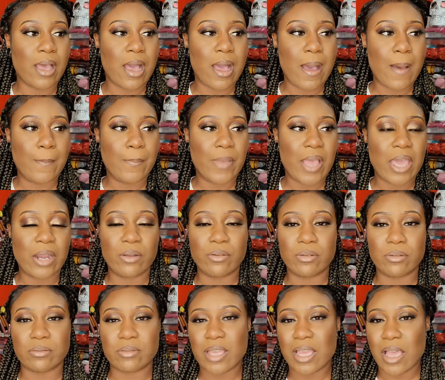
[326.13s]
um, I
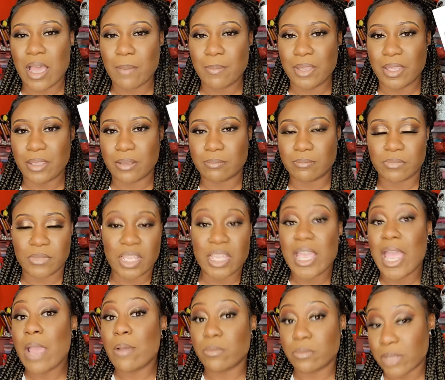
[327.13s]
don't I mean it
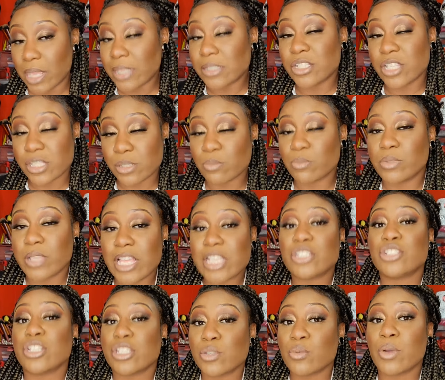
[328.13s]
came that's just
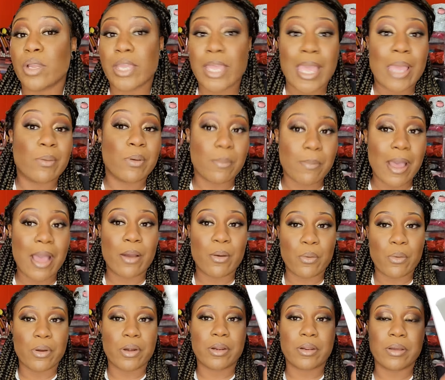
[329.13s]
that's just what came with my
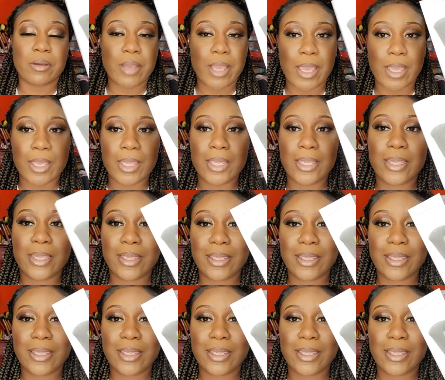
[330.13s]
order okay